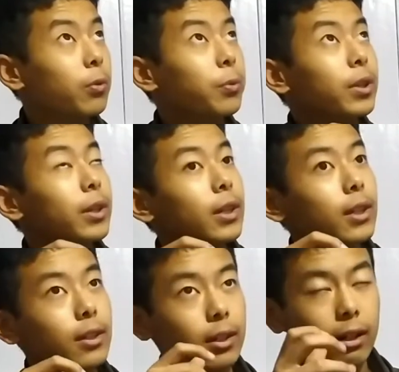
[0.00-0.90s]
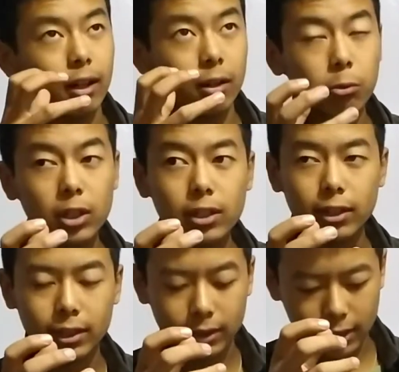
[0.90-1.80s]
we are
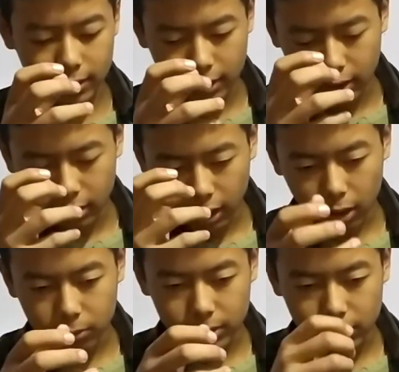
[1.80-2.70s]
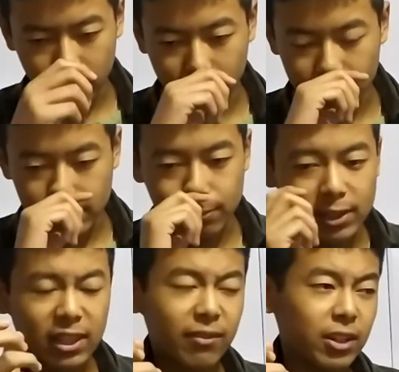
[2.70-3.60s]
wondering that how these
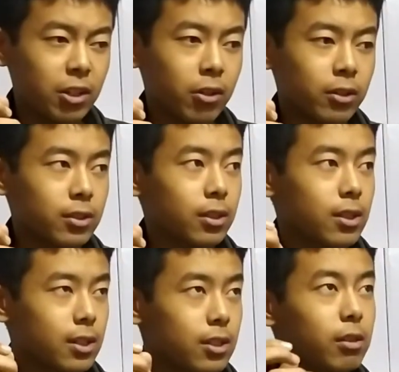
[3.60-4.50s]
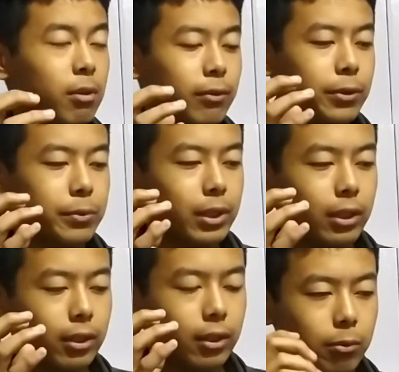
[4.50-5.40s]
organisms live in dogs. Some of you will
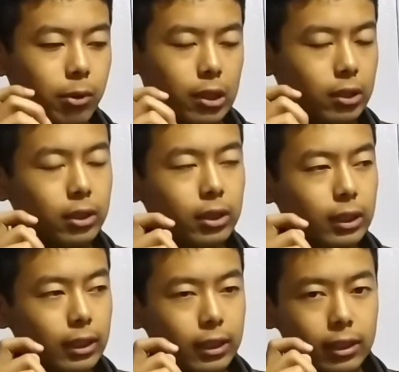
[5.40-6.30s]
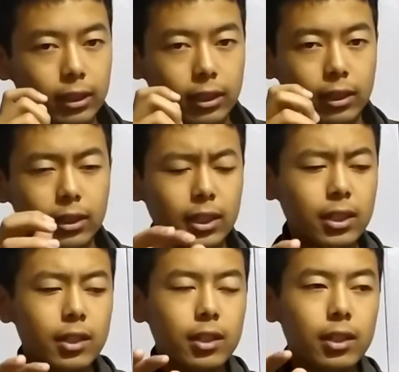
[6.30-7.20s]
wonder.
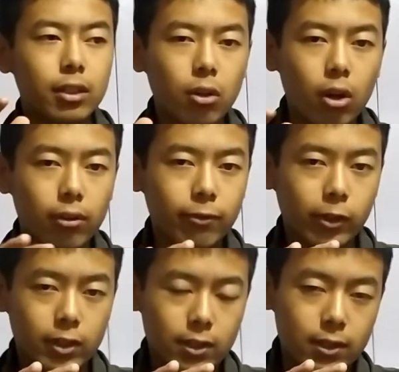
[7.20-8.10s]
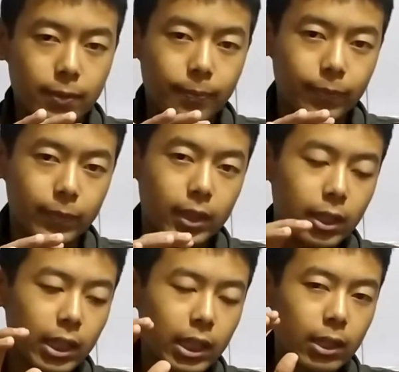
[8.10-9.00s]
In the dog furs,
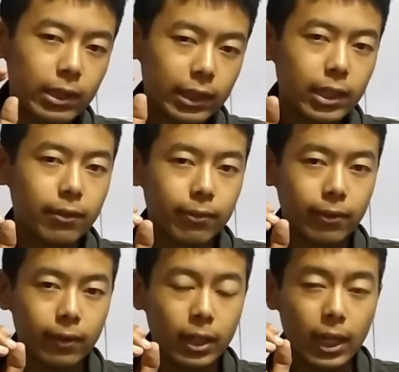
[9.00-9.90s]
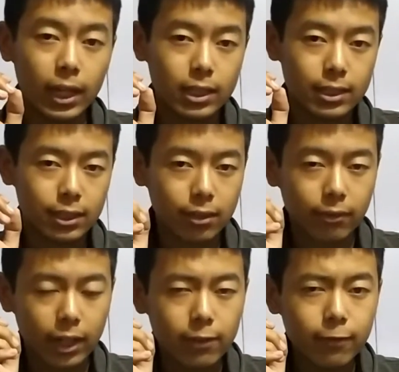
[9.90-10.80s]
they live and
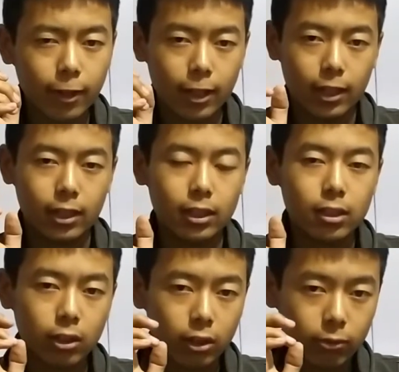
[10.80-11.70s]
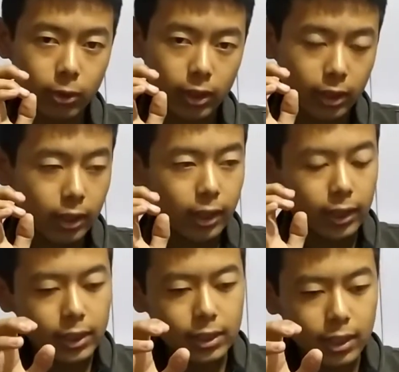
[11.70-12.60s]
survive in the dog fur,
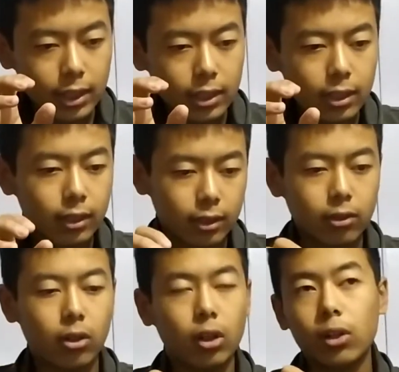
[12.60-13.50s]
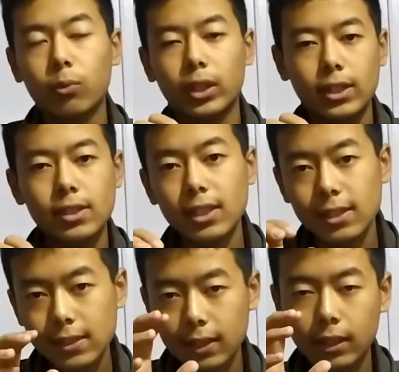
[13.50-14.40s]
eating, or we can say
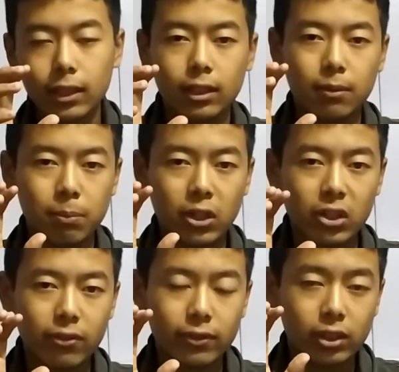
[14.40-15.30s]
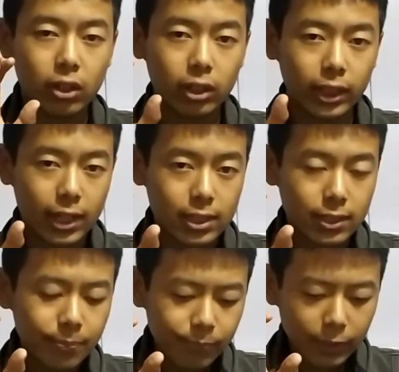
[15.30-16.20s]
sucking, the blood of the
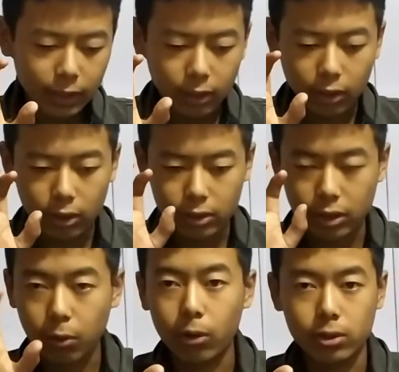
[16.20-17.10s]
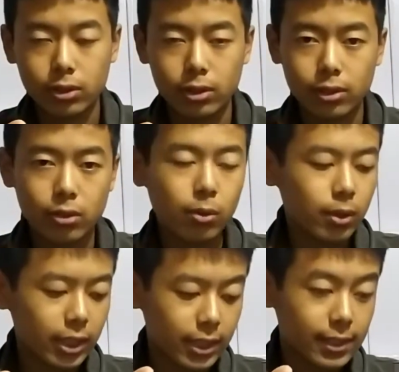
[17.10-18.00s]
organism or the host.
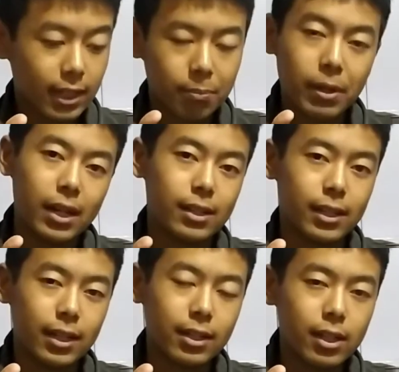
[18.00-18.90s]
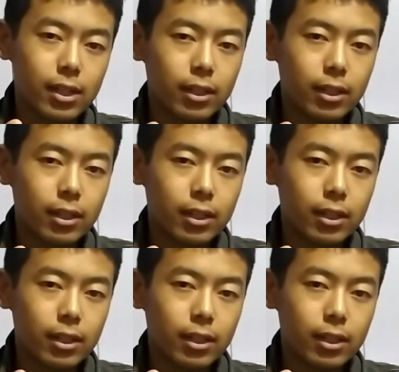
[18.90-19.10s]
So it is an parasite.